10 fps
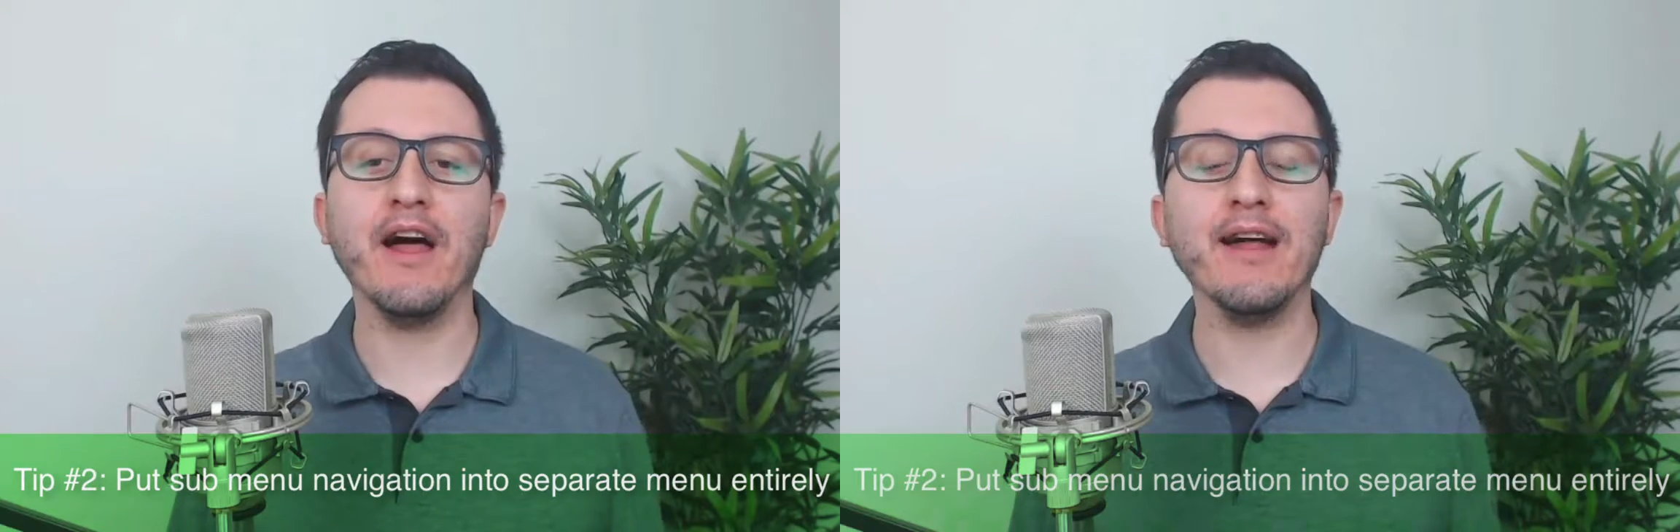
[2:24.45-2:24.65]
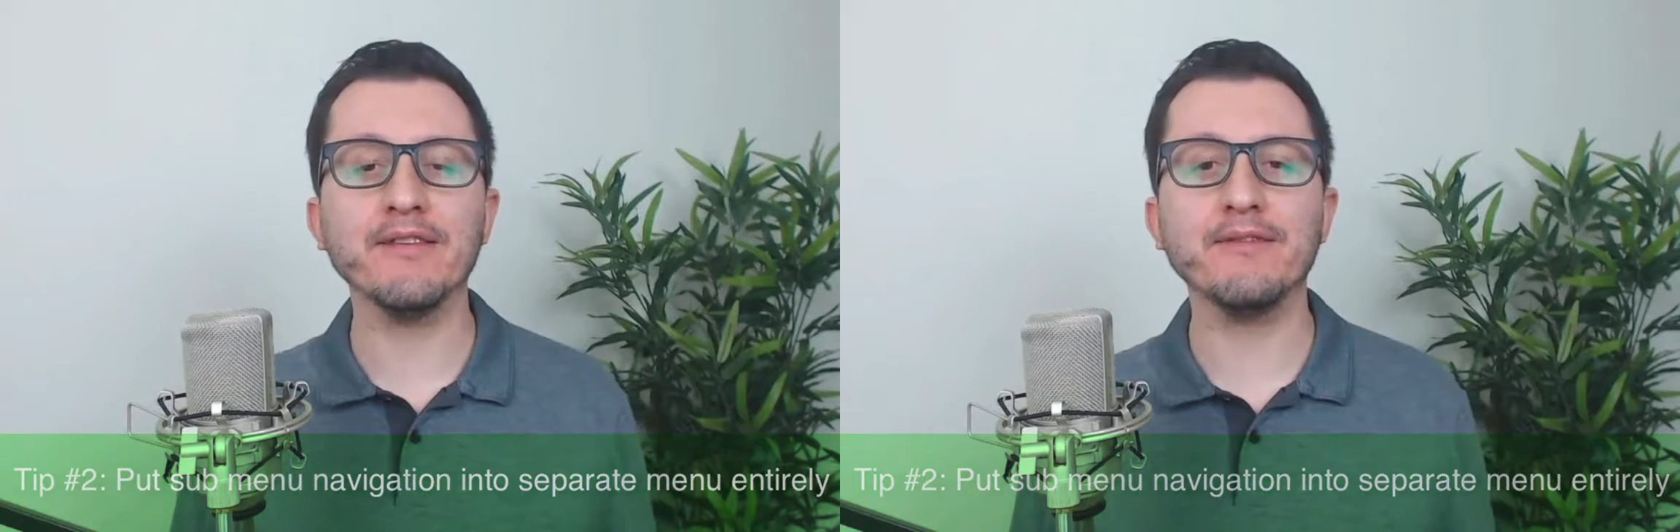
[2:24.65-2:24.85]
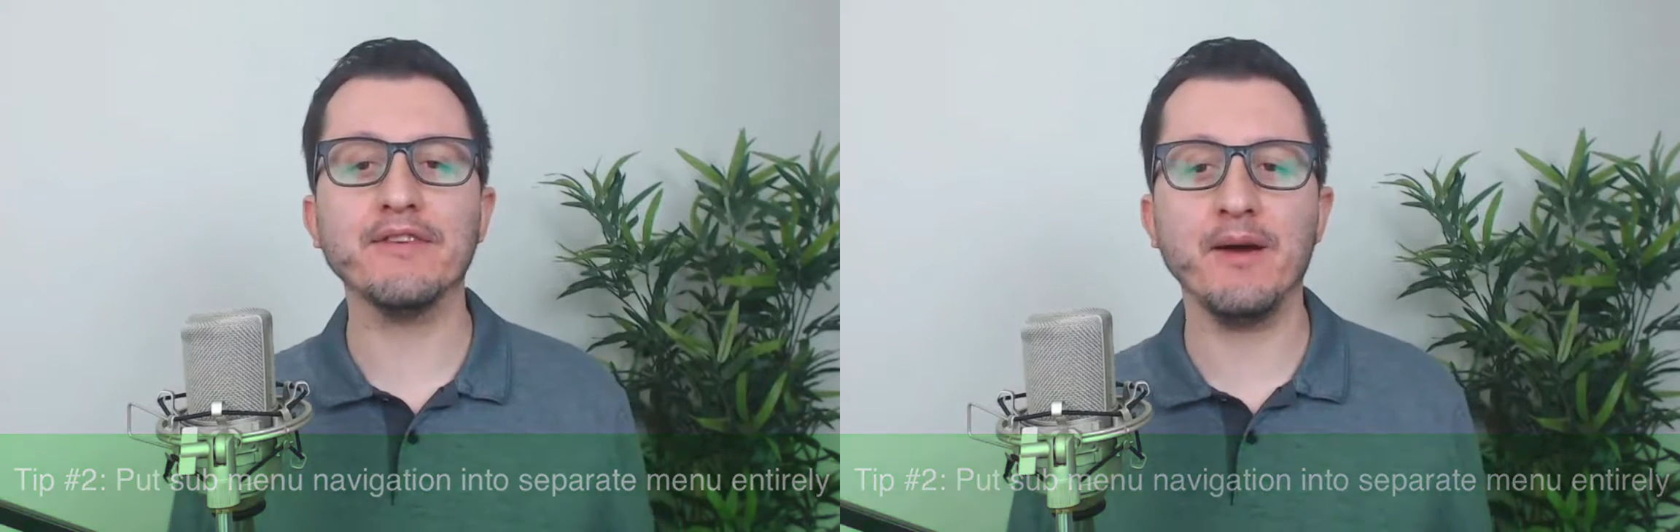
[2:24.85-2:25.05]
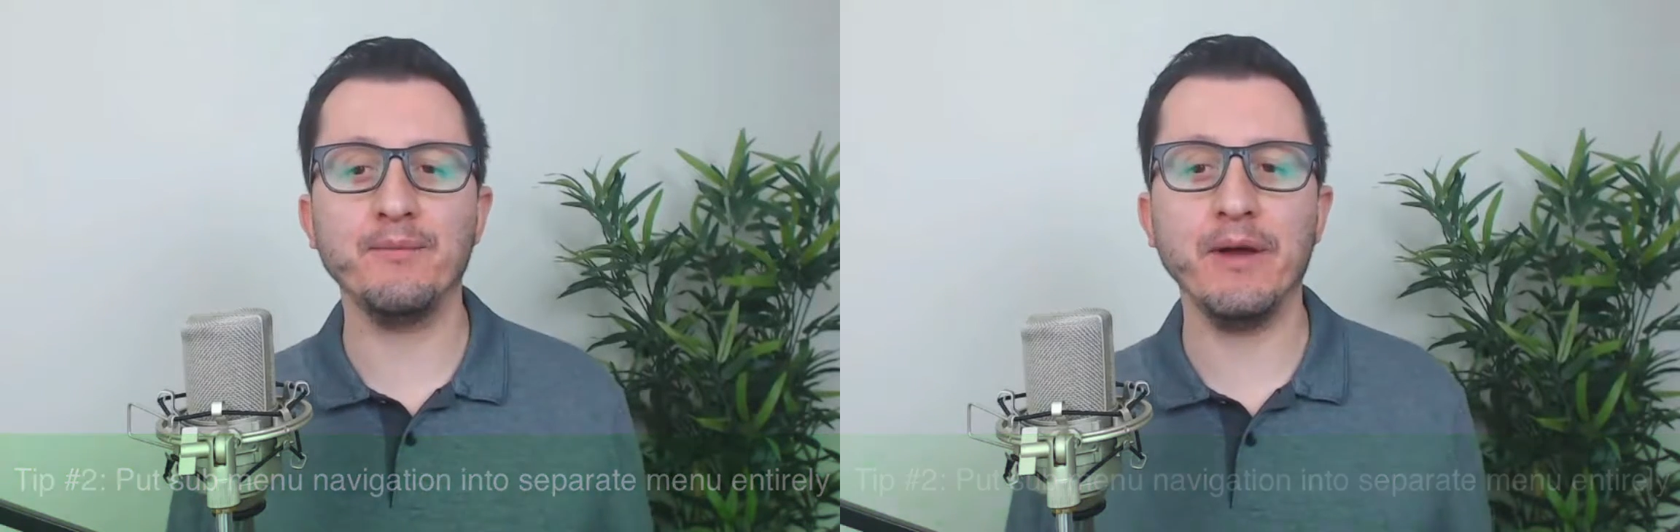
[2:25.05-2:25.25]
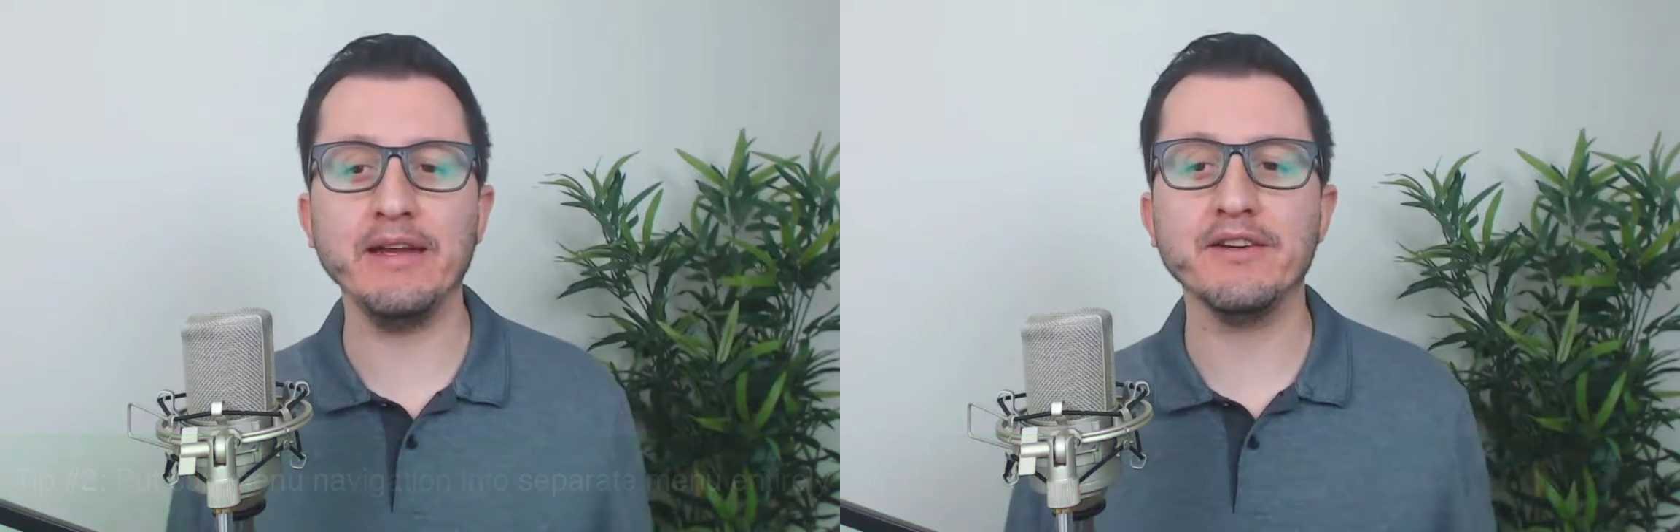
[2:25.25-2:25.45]
lots of
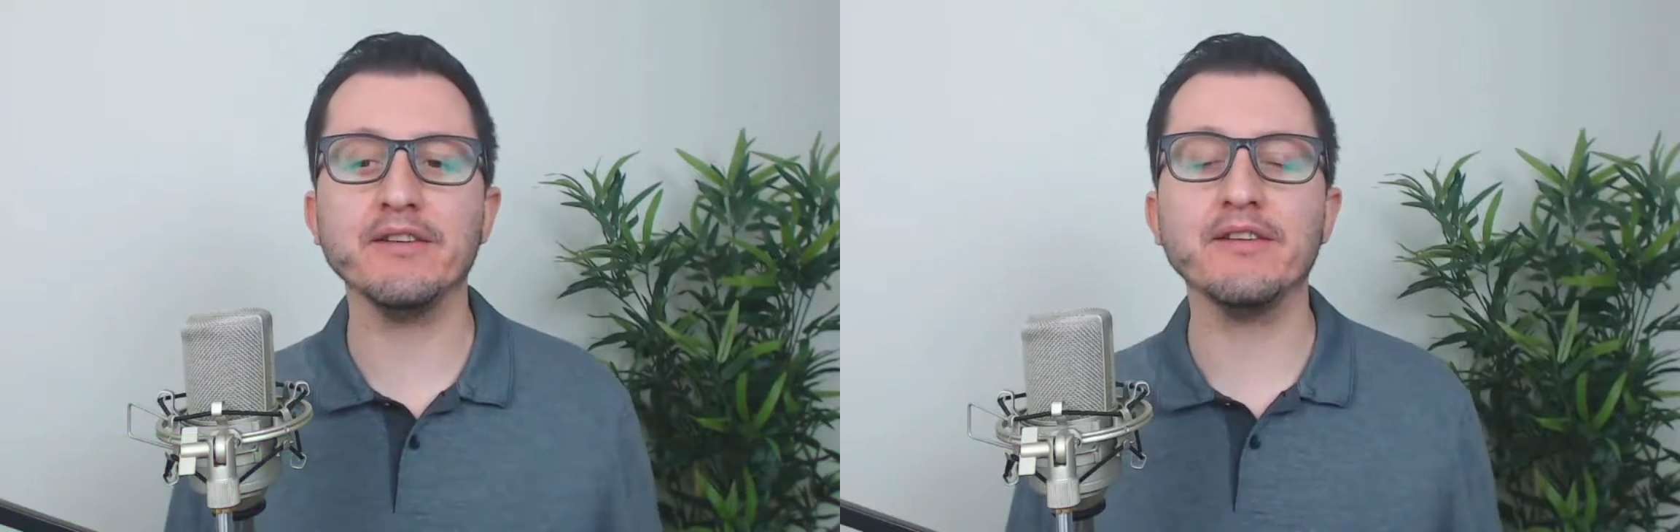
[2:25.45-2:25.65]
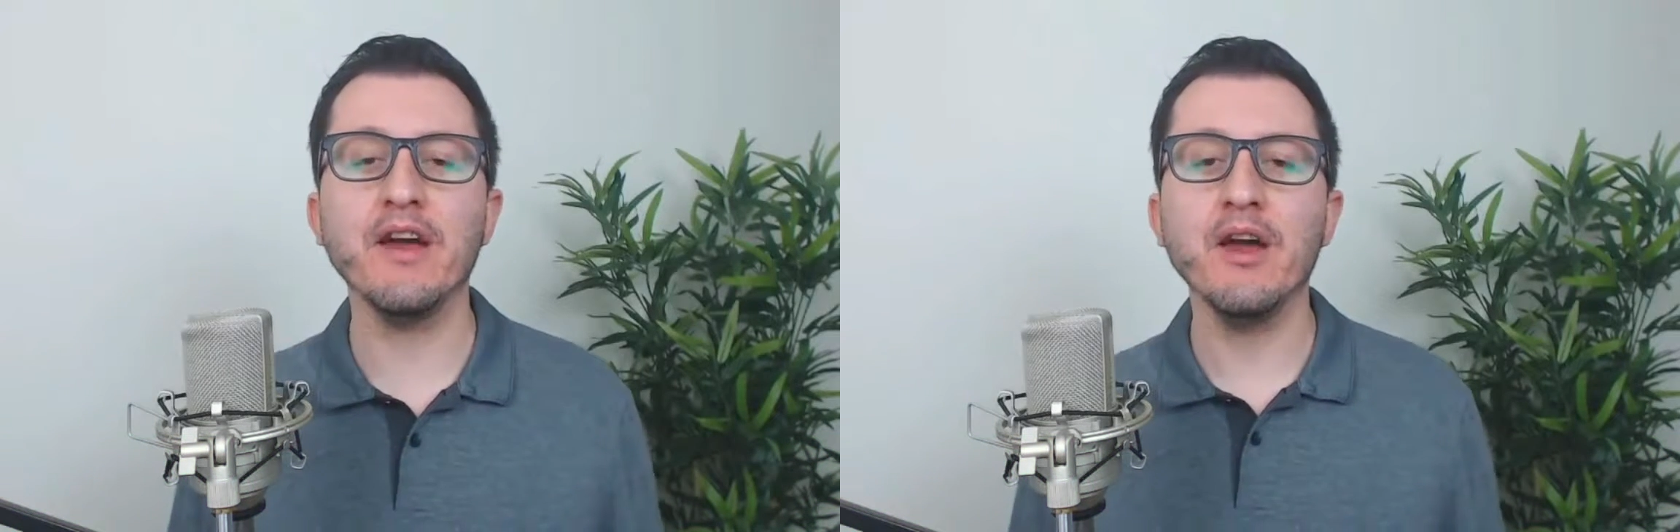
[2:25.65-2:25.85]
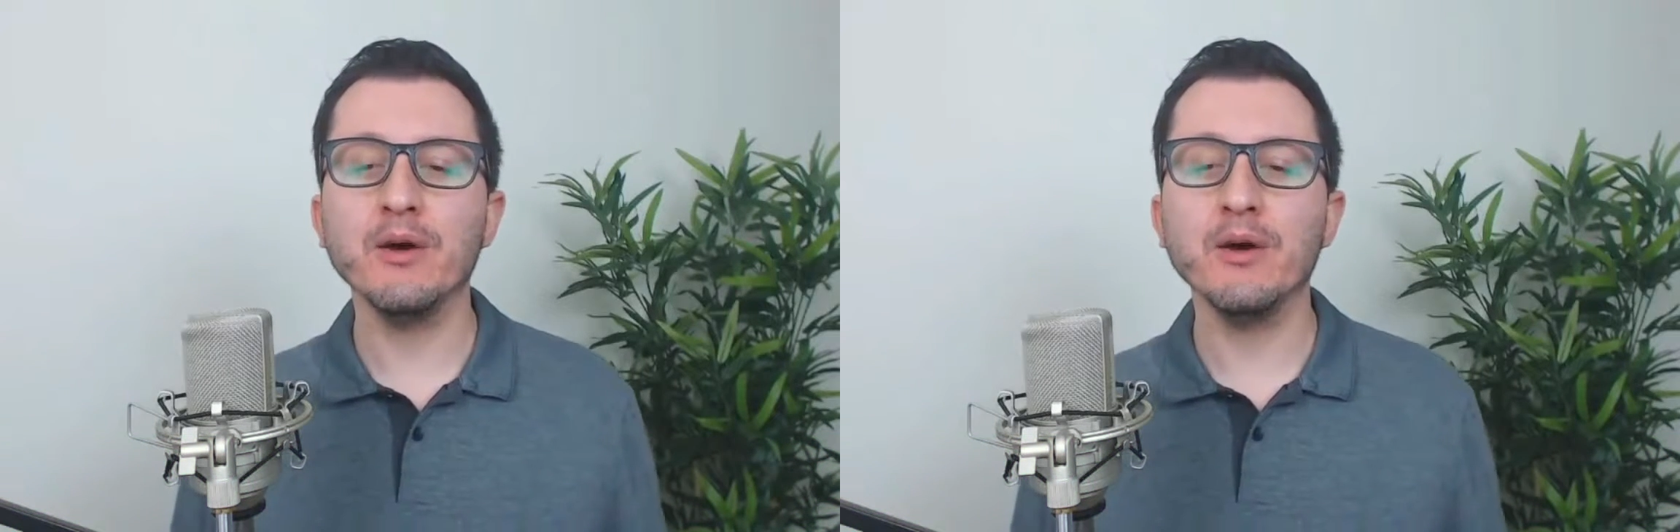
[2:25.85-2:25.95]
sub pages,